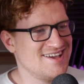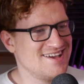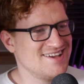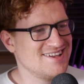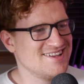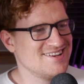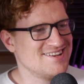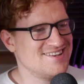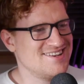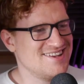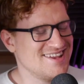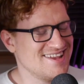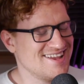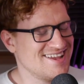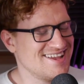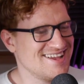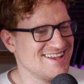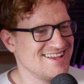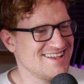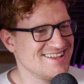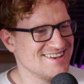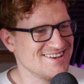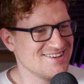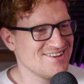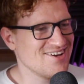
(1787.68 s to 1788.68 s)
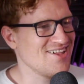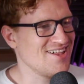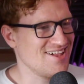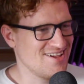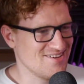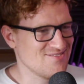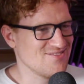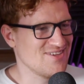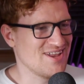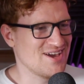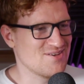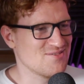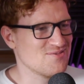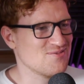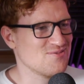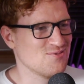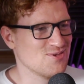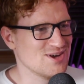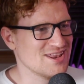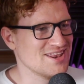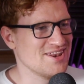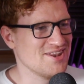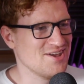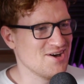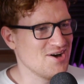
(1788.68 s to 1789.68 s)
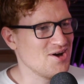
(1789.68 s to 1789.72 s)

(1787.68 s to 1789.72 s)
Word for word: not that I'm like willing it